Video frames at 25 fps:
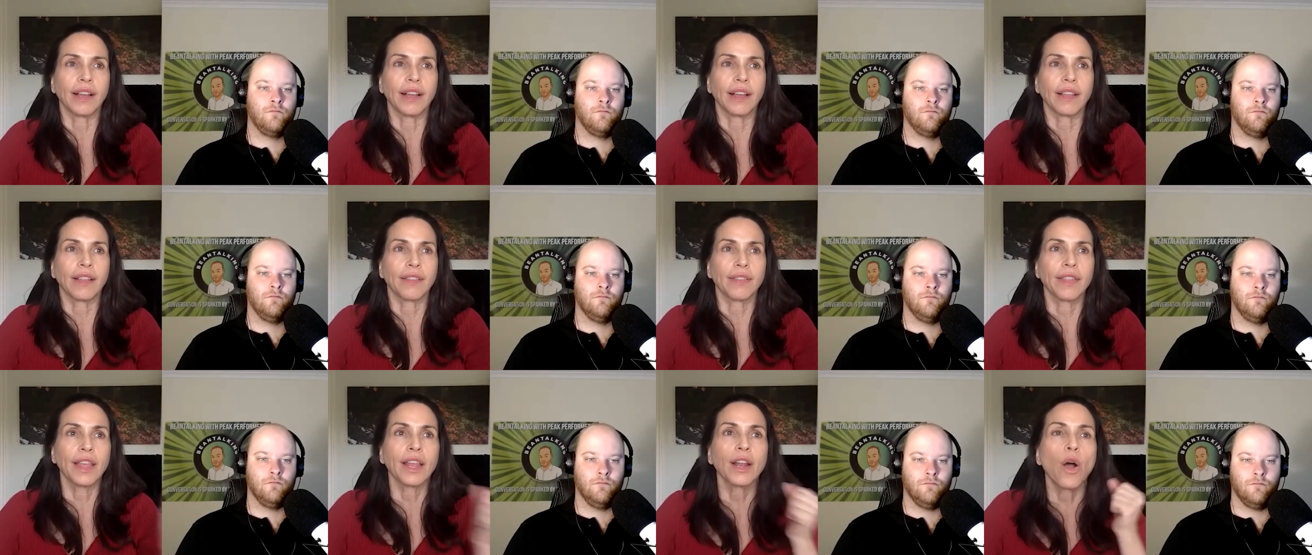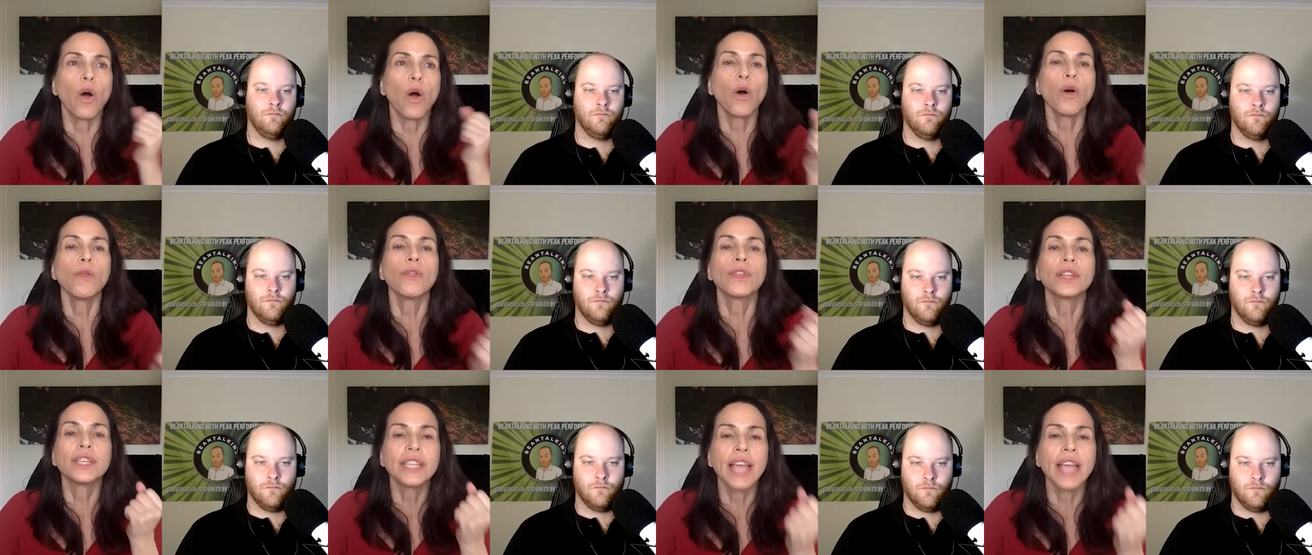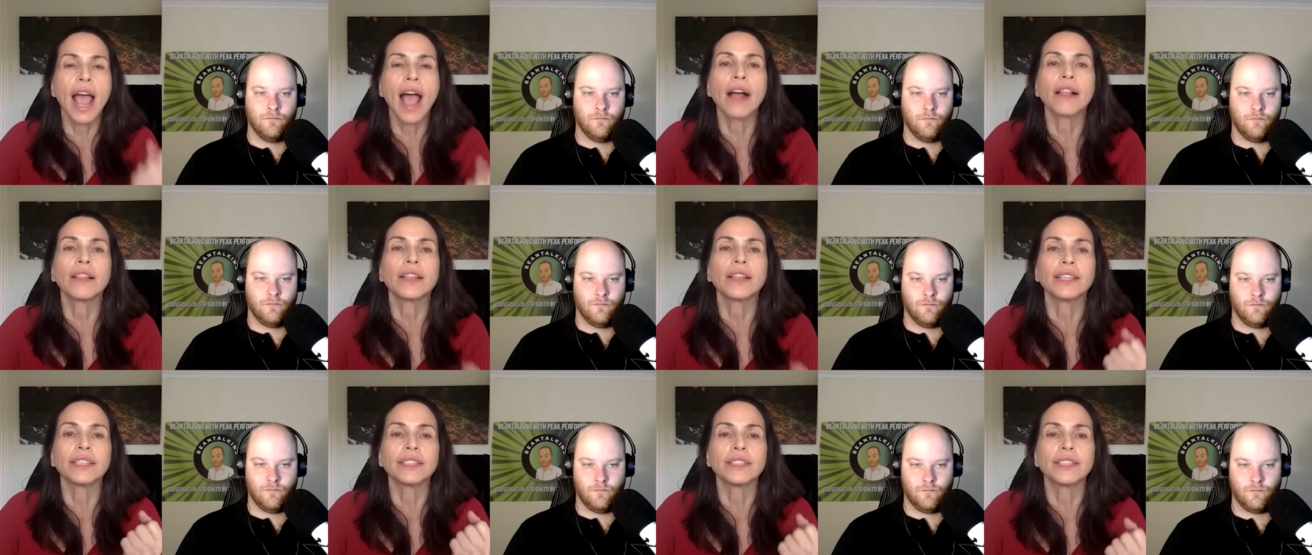Speaker 1: that all the
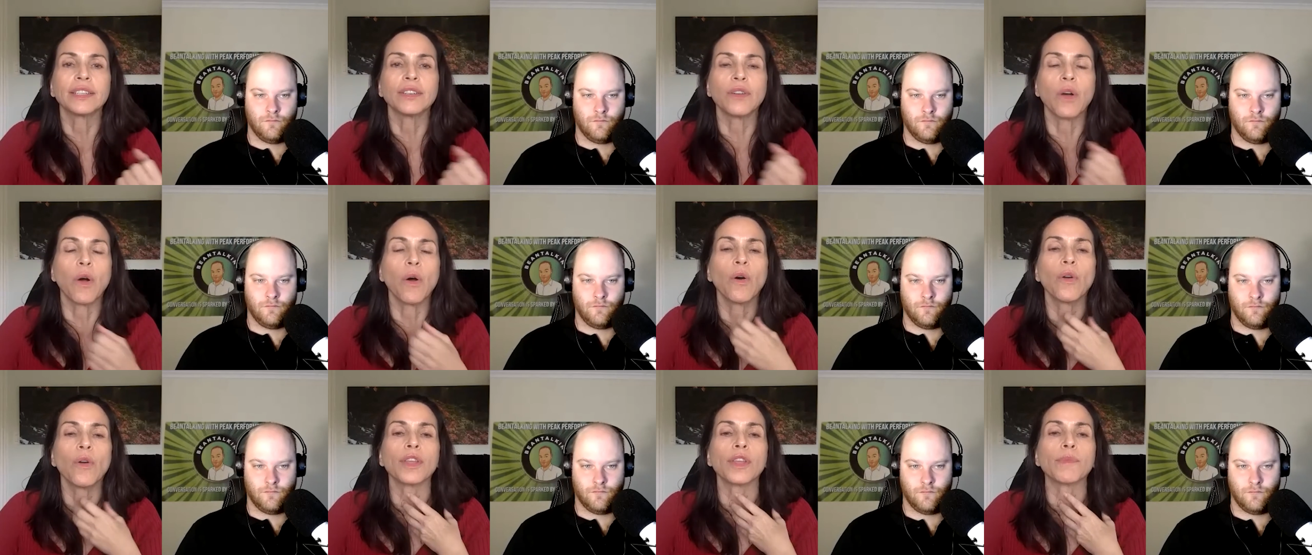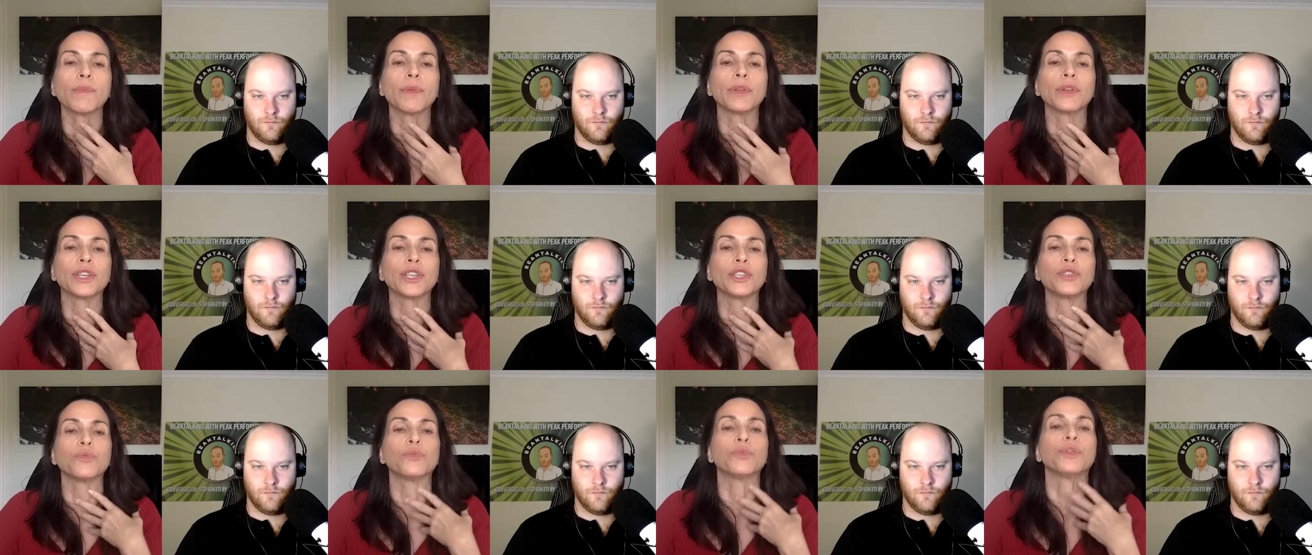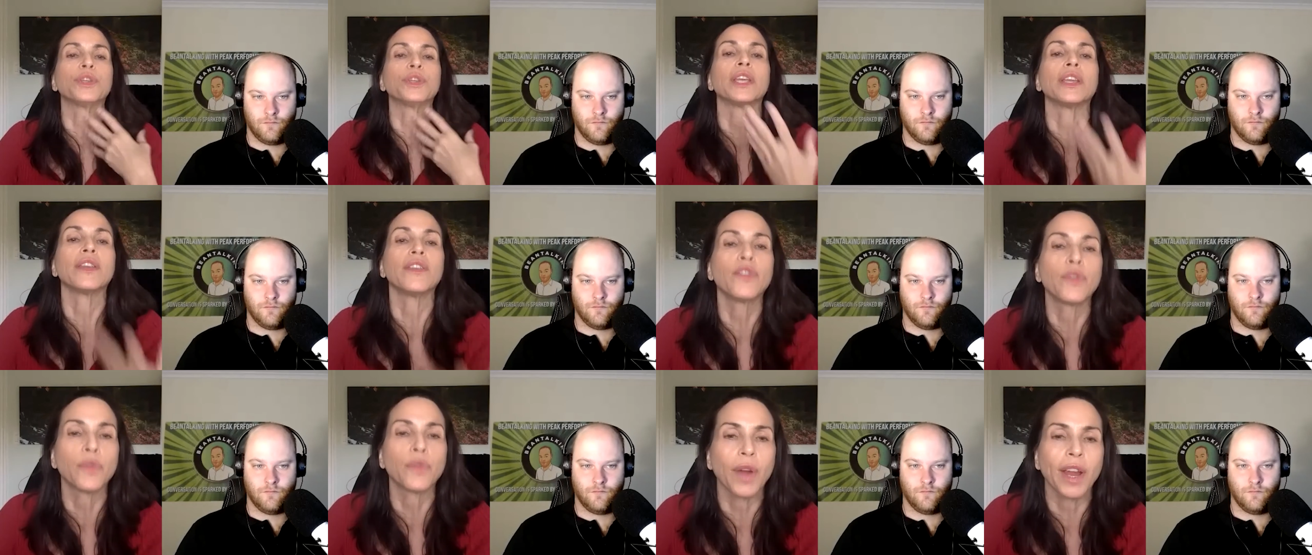talent and all the ability to
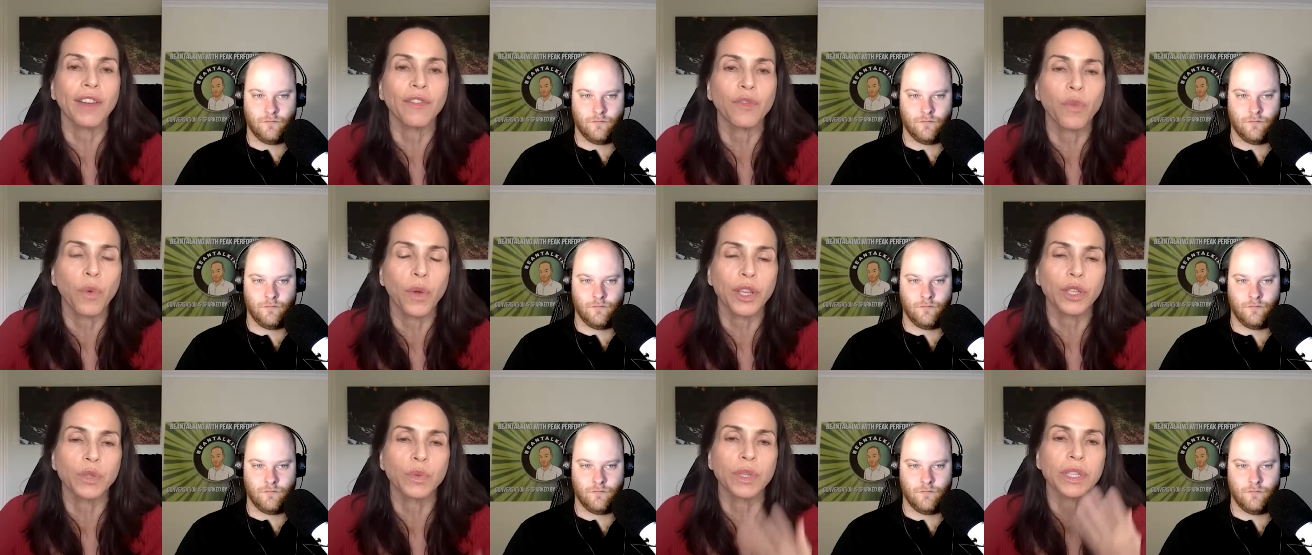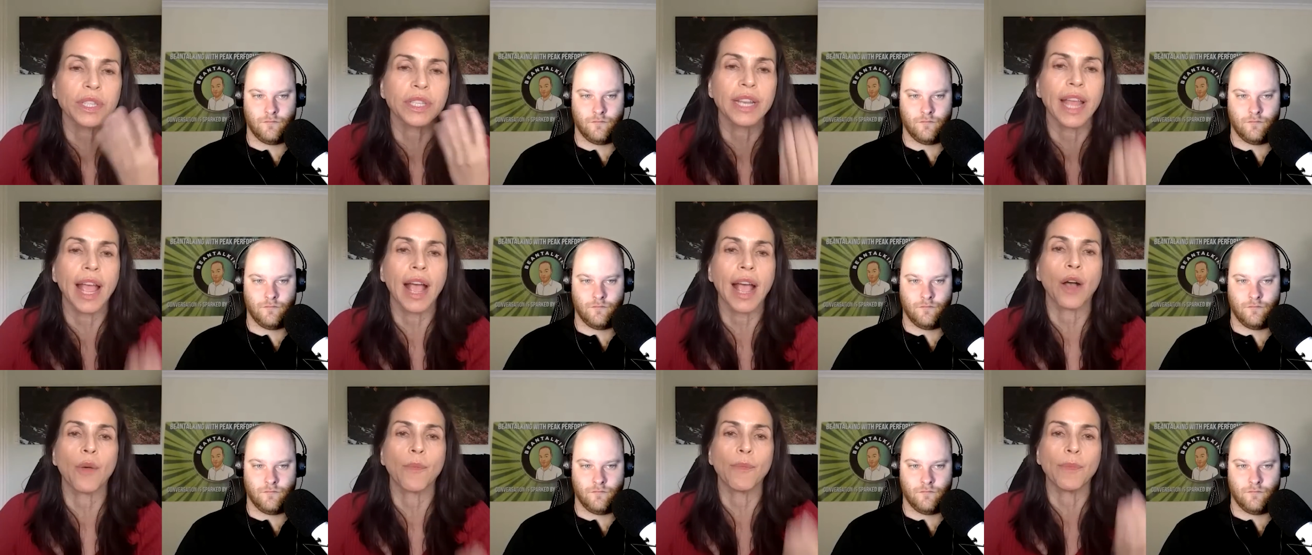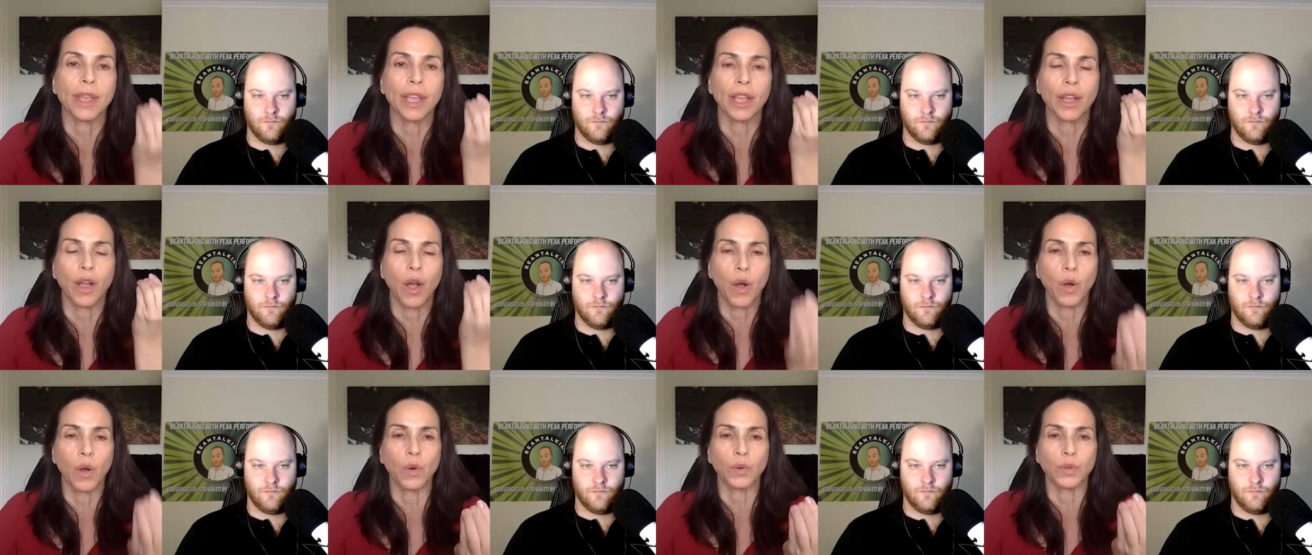give great voice was now being
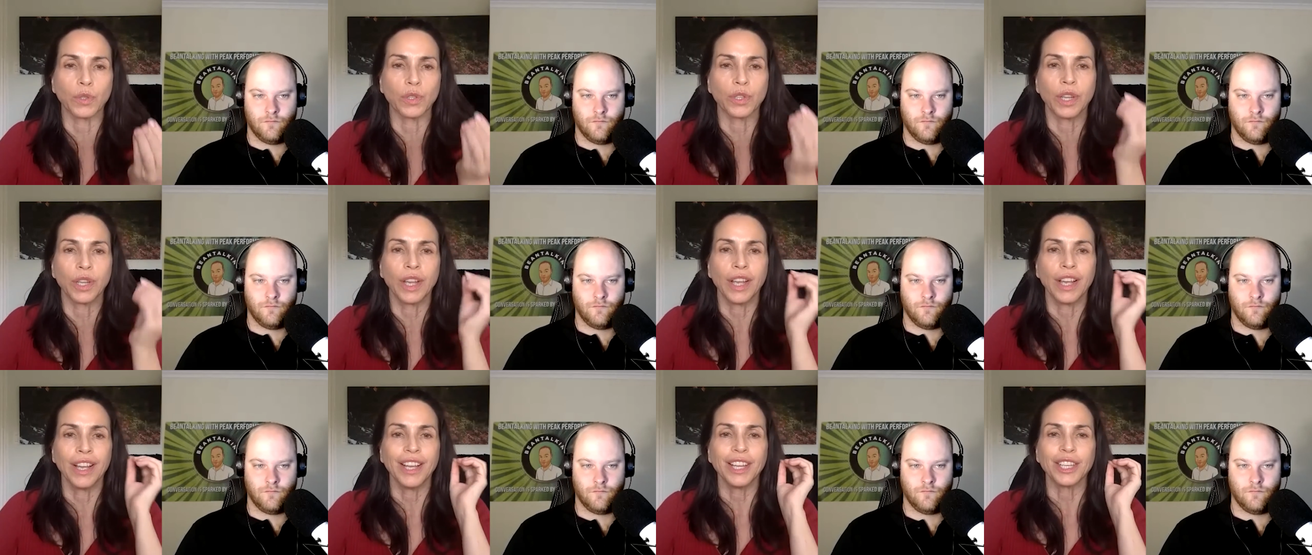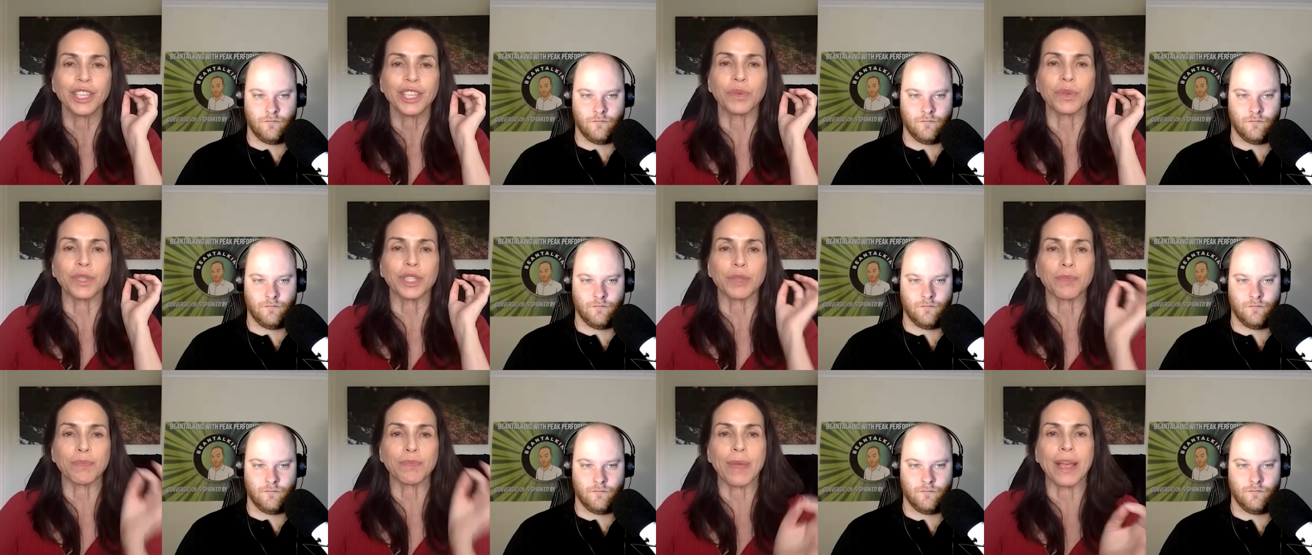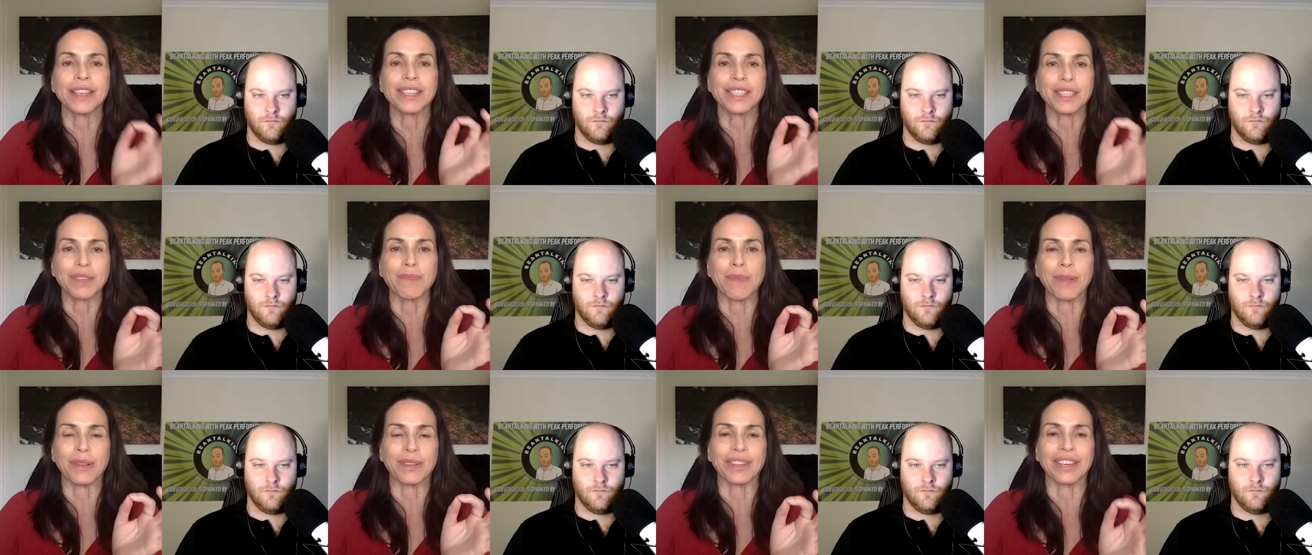honed to its best
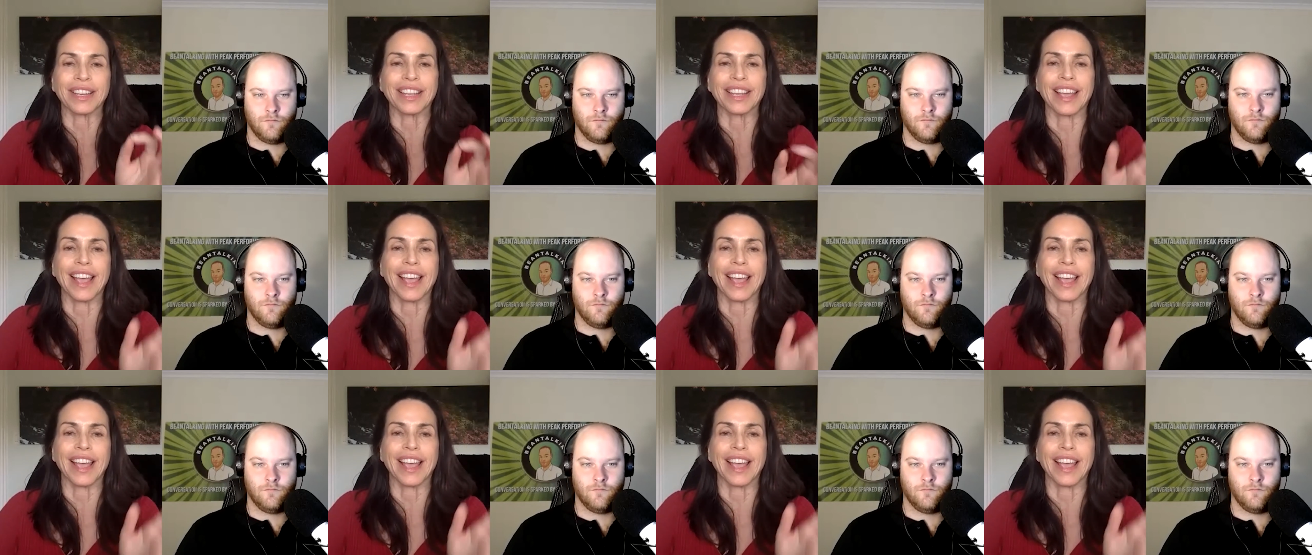ability.